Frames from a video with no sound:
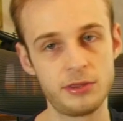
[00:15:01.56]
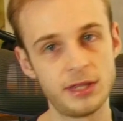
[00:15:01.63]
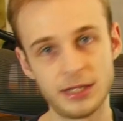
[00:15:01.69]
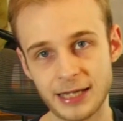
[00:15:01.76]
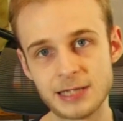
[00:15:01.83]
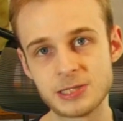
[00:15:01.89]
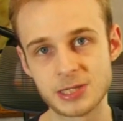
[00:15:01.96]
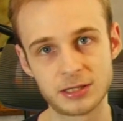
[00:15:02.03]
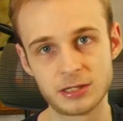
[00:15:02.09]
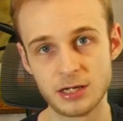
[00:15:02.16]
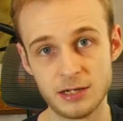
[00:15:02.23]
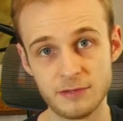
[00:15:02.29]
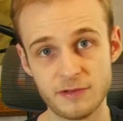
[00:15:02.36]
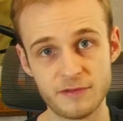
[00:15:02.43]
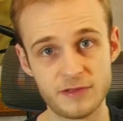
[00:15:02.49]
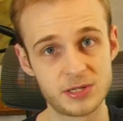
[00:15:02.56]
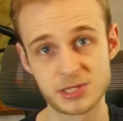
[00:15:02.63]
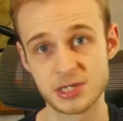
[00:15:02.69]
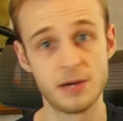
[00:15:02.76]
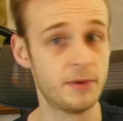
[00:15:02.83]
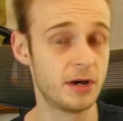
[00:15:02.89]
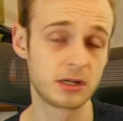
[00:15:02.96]
the lesser curve of the
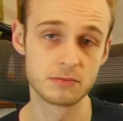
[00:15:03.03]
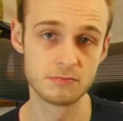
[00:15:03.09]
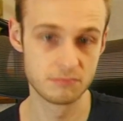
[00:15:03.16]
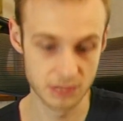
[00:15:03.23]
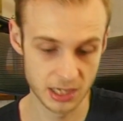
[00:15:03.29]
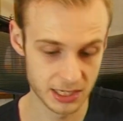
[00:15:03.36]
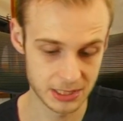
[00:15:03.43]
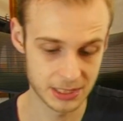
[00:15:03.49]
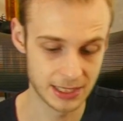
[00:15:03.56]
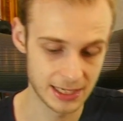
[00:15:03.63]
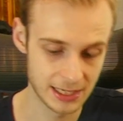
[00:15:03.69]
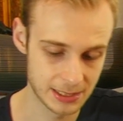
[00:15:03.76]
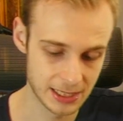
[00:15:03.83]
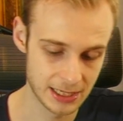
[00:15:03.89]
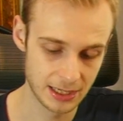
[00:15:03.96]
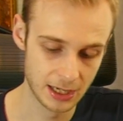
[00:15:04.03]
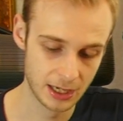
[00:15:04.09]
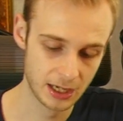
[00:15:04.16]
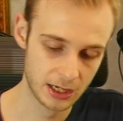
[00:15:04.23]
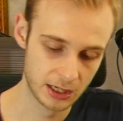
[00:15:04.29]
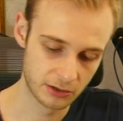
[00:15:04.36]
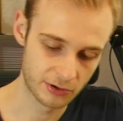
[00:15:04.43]
stomach. Nice and easy,
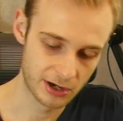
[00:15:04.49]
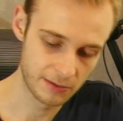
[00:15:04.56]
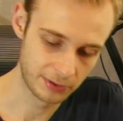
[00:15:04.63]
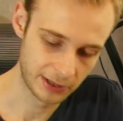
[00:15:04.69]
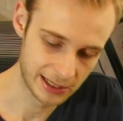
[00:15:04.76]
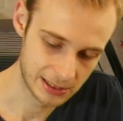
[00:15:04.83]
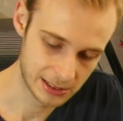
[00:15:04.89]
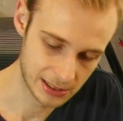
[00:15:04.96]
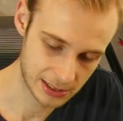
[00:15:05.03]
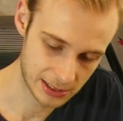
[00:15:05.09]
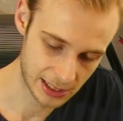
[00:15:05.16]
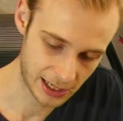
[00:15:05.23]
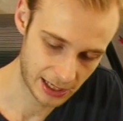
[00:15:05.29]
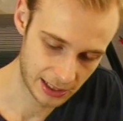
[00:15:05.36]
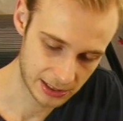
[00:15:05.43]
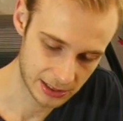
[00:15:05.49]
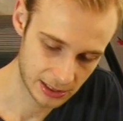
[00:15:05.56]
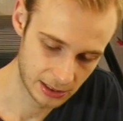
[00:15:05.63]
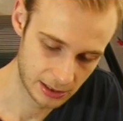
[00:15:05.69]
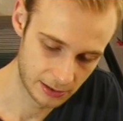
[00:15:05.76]
great place to start.